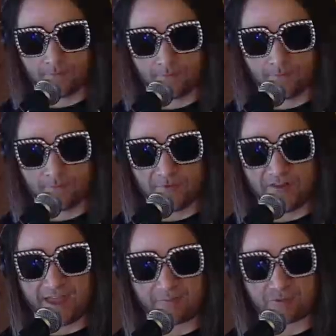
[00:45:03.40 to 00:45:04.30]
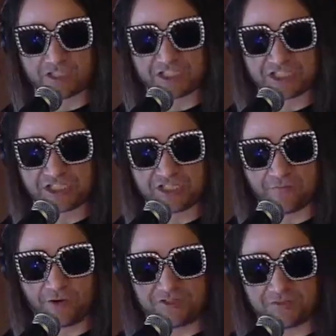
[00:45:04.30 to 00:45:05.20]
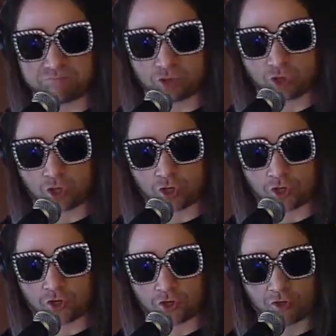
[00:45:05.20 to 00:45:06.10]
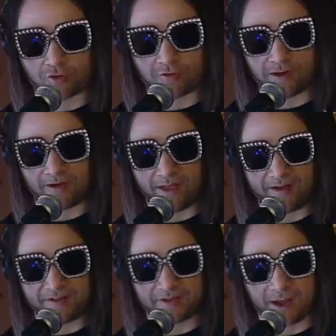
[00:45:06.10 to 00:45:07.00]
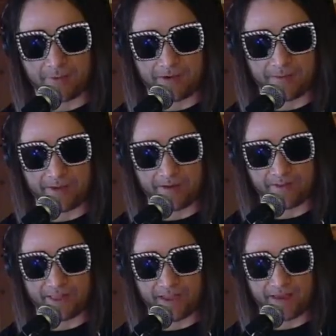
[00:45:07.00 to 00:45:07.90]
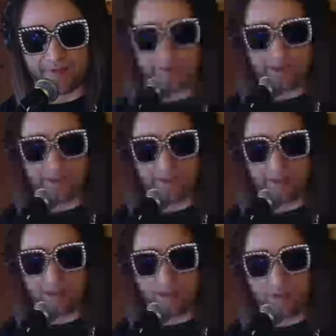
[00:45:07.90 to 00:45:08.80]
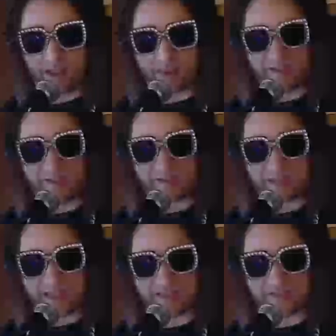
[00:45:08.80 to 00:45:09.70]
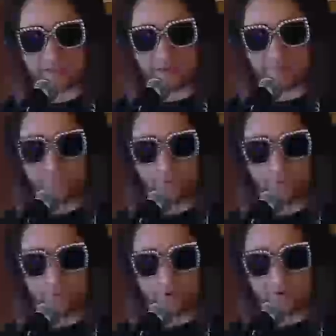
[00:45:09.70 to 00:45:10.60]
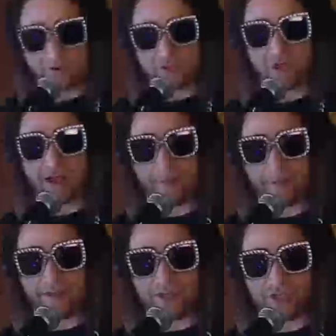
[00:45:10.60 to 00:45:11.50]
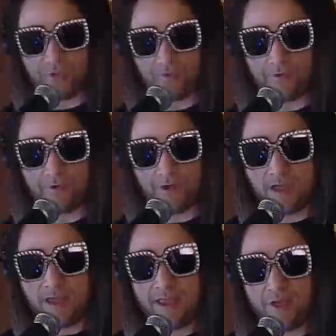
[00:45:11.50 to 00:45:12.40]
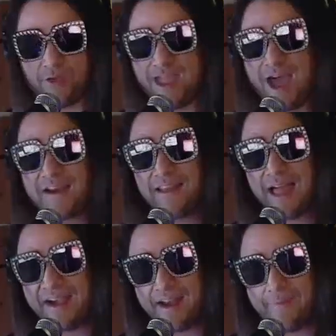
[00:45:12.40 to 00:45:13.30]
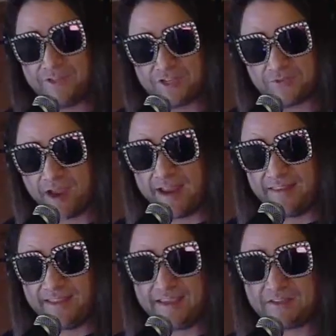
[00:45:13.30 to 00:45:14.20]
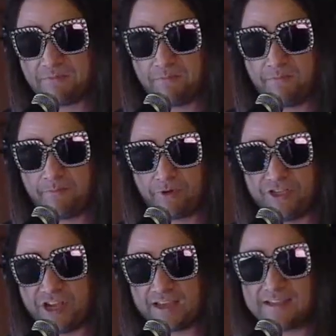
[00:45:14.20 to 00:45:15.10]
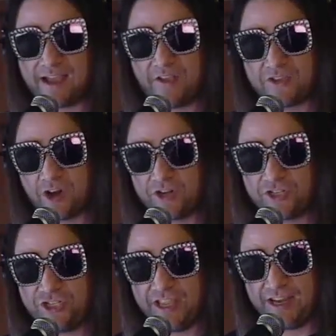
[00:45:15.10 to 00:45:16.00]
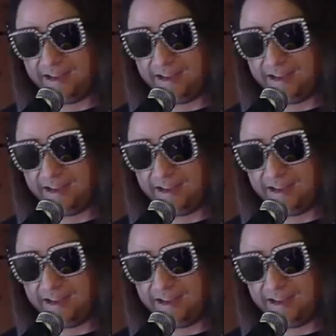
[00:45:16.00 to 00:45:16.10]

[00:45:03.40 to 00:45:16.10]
You hear that? Versus... I don't know how to describe it any better than that. Anyway, we got to kill this guy. So jump forward, straight up, and then shoot. You got to line it up just right. These projectiles are shitty.